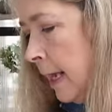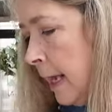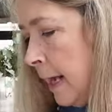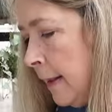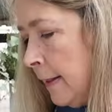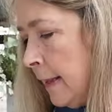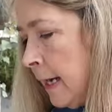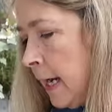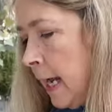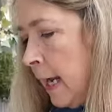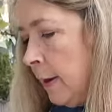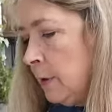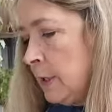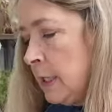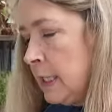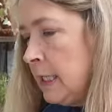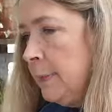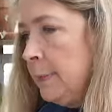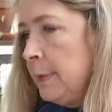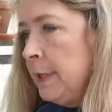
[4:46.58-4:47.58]
And then I will
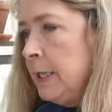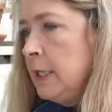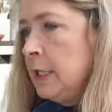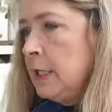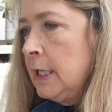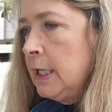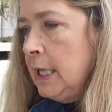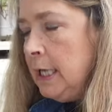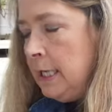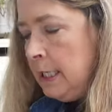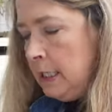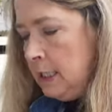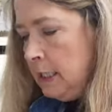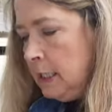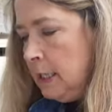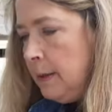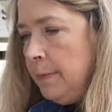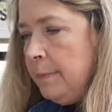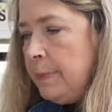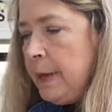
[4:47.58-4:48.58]
slip it into
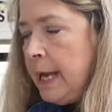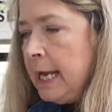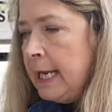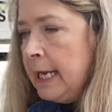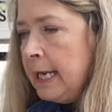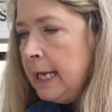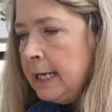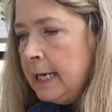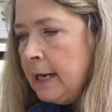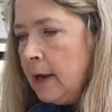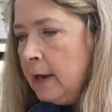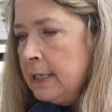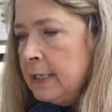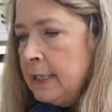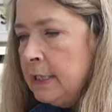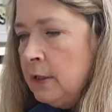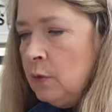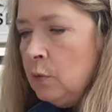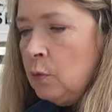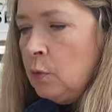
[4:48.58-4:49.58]
this baggie. Now I
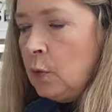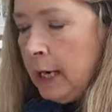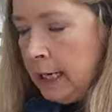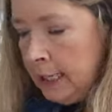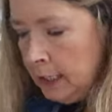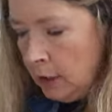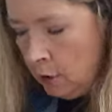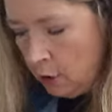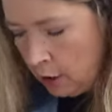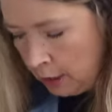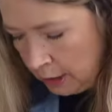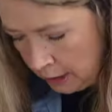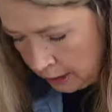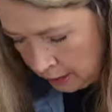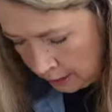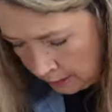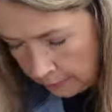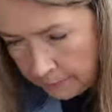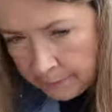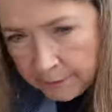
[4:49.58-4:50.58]
didn't write on
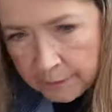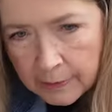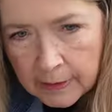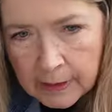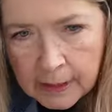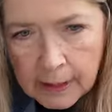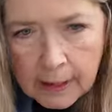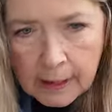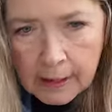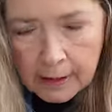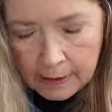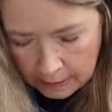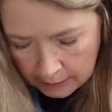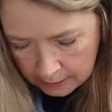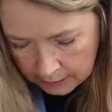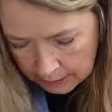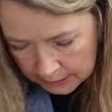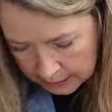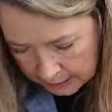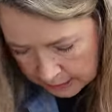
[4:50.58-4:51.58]
it
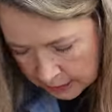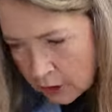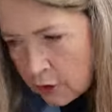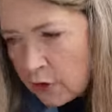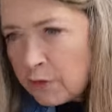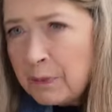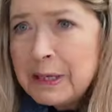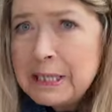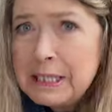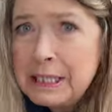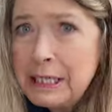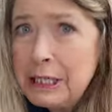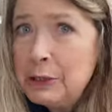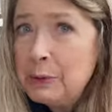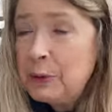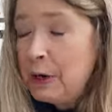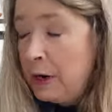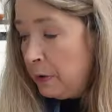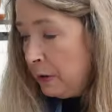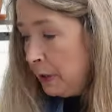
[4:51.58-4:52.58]
because I didn't know if my seeds
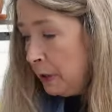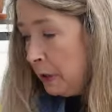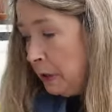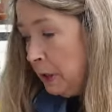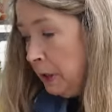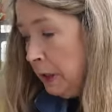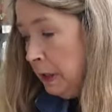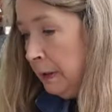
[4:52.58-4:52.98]
were out here.